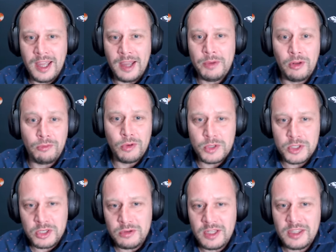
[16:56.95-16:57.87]
And we look forward
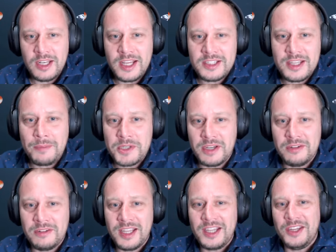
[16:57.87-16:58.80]
to you in the next
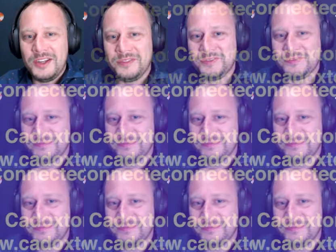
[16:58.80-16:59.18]
episode. Thank you.